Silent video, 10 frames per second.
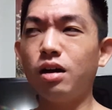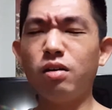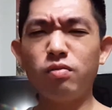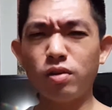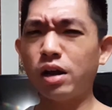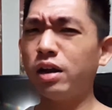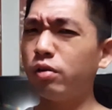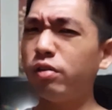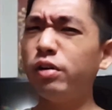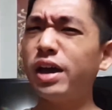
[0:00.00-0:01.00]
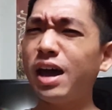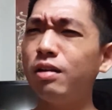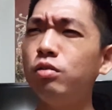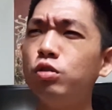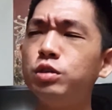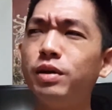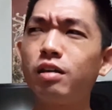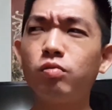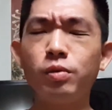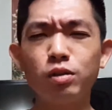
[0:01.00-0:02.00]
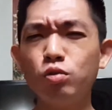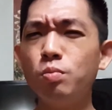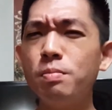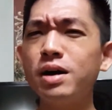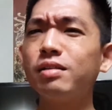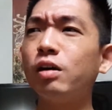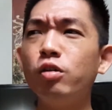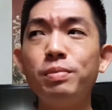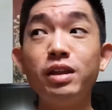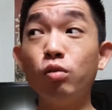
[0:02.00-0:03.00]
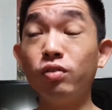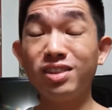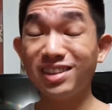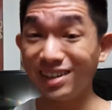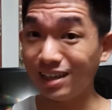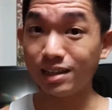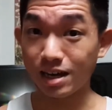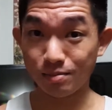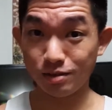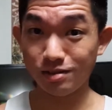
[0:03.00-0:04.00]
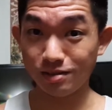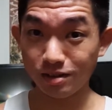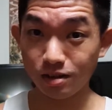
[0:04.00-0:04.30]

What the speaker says: and I already had Neuroshima Hex for about 2 months. I already played it over 30 times.